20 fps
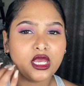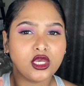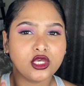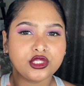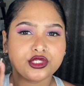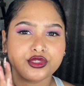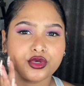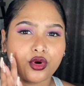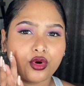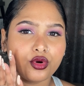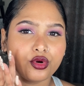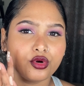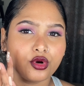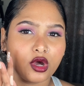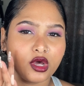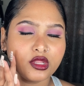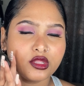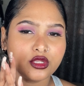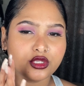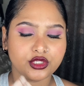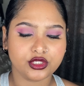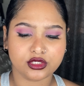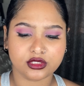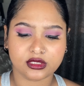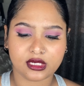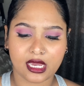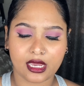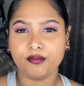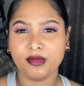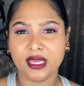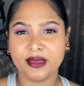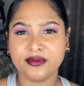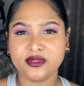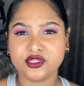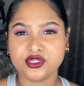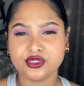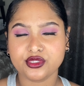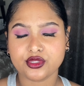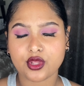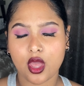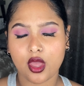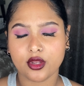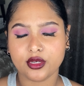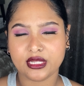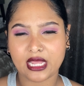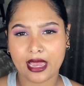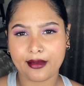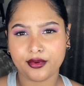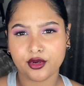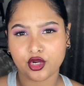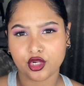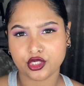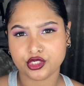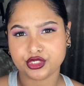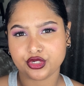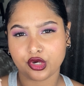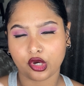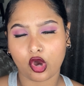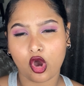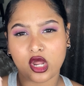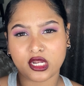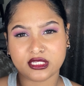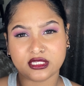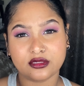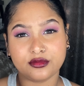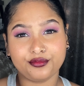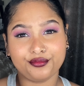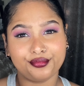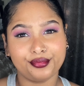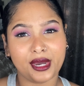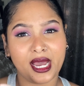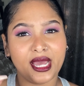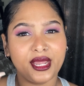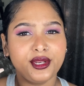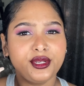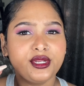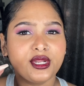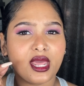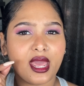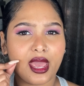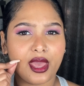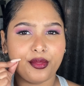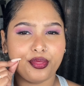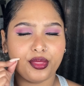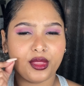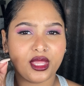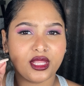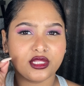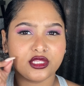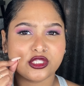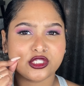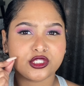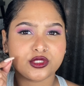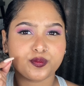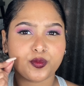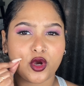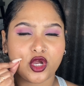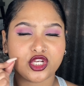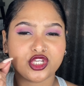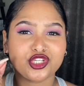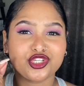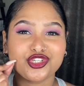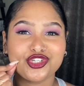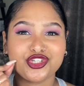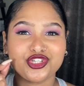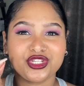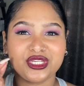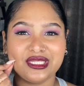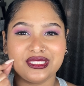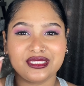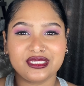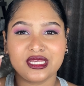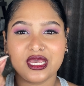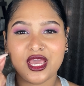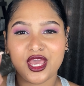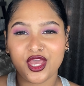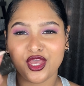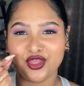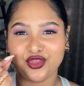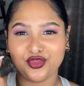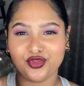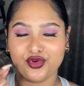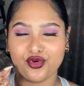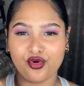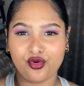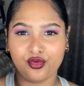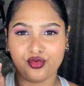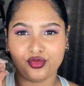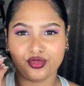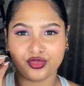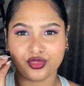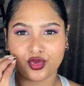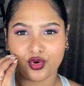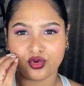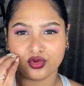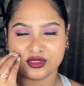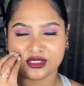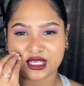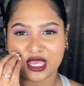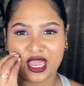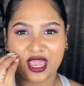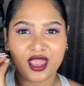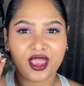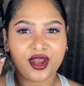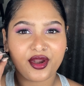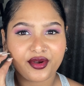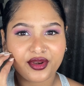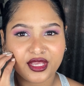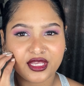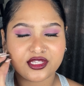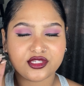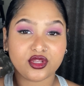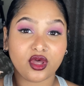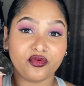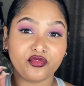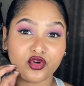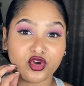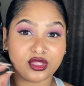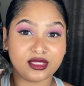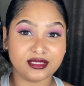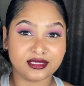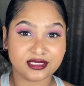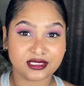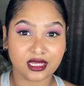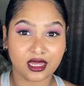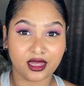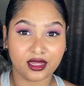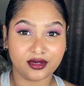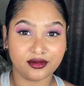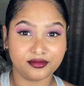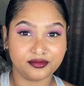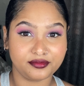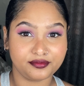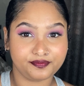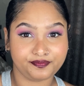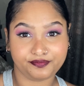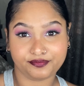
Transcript: So rather just like maybe just dab it onto a cotton bud and then spot treat, you know, those areas of concern.